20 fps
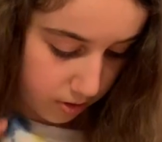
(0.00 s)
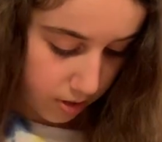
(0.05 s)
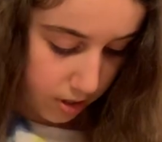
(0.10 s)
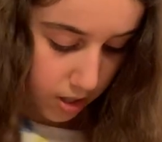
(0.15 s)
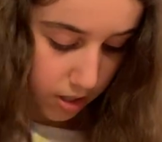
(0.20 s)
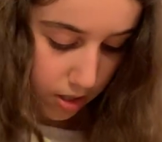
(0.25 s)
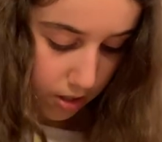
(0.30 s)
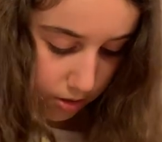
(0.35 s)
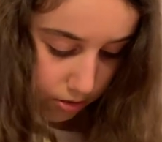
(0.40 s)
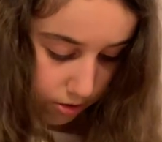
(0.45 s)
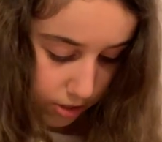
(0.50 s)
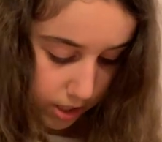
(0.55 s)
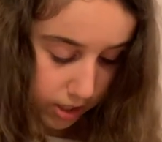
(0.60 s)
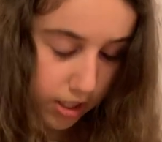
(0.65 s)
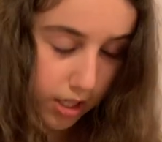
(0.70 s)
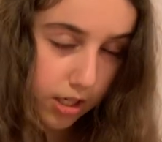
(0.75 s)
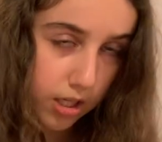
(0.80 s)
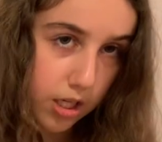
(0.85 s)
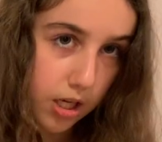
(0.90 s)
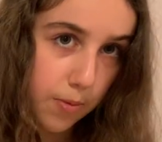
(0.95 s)
Another thing
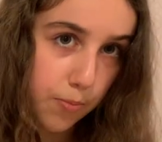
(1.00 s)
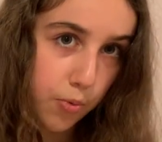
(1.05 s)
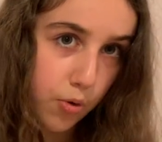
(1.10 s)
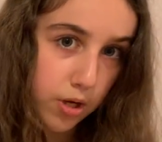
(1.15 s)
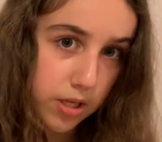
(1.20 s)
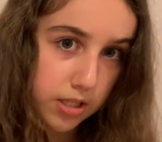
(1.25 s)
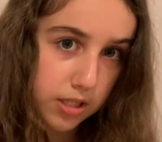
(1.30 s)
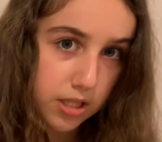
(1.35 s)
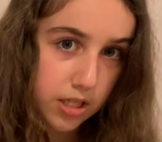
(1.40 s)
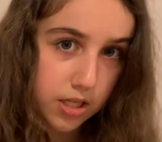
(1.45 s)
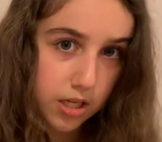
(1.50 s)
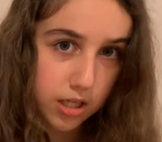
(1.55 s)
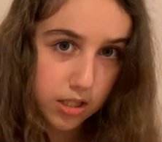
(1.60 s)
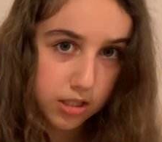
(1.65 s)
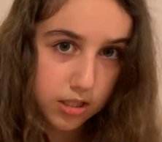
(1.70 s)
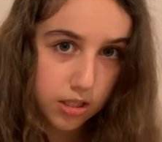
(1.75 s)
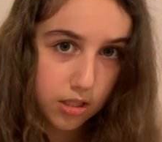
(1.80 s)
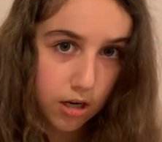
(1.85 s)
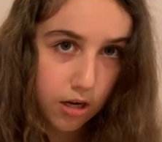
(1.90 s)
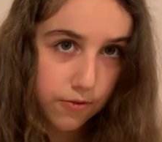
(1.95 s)
that could get points
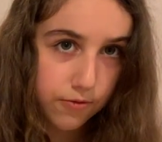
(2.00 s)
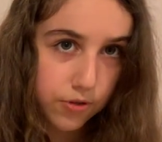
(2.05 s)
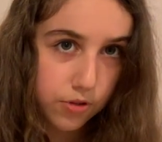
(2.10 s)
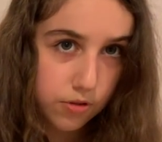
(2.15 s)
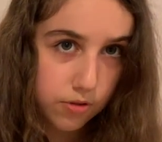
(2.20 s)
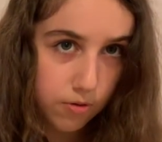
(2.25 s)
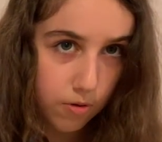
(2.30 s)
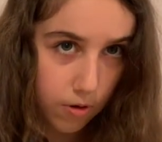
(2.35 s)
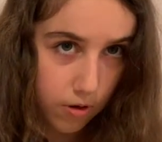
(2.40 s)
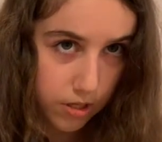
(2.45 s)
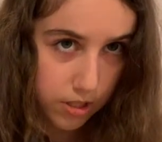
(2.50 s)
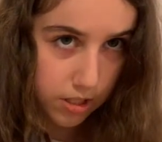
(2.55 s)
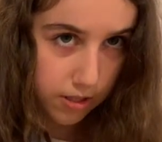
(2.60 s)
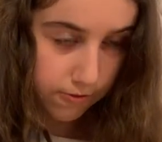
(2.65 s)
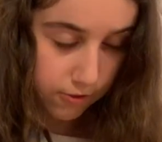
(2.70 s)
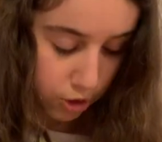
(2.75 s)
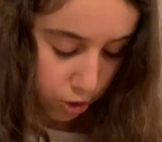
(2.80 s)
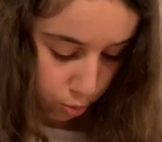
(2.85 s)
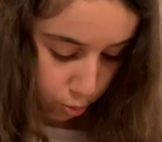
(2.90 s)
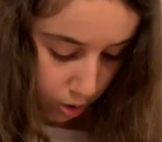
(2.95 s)
deducted off your score is
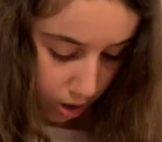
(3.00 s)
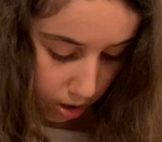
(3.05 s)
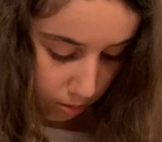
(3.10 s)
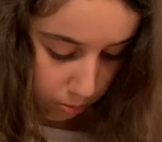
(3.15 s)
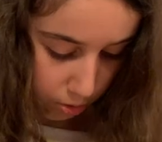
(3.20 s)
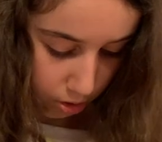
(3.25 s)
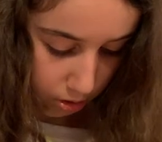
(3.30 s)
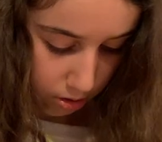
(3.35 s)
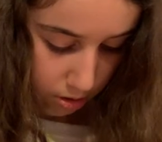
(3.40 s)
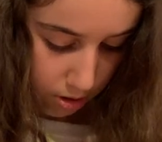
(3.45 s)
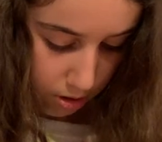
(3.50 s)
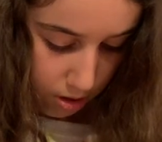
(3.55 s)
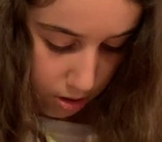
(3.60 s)
if you wobble.